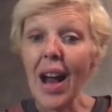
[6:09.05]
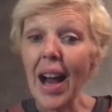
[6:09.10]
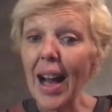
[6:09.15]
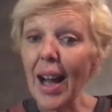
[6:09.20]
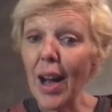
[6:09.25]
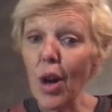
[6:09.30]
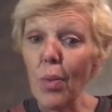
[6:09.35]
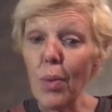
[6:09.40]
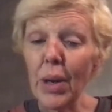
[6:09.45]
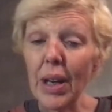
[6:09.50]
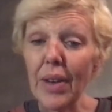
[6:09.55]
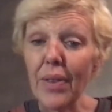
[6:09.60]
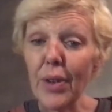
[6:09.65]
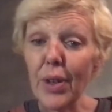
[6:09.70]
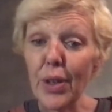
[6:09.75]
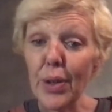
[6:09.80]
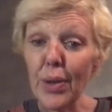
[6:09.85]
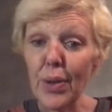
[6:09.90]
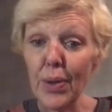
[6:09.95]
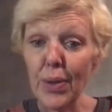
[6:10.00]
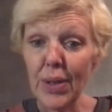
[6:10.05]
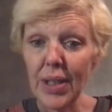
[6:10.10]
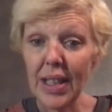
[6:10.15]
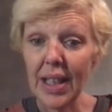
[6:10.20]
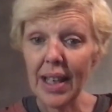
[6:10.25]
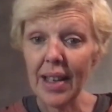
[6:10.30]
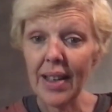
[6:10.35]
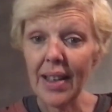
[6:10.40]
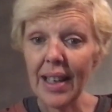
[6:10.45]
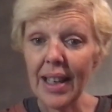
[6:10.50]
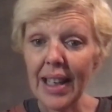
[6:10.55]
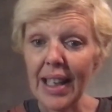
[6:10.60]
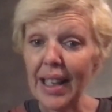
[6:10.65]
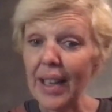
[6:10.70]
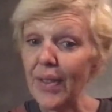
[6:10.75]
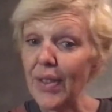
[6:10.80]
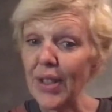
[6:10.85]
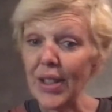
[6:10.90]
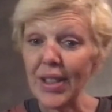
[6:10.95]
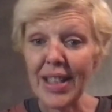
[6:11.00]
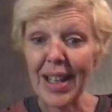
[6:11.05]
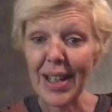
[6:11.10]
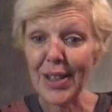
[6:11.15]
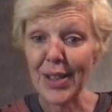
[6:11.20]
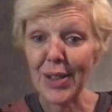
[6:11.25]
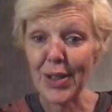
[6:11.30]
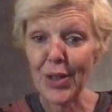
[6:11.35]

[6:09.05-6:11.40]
I hope whatever you do today, it gives you tons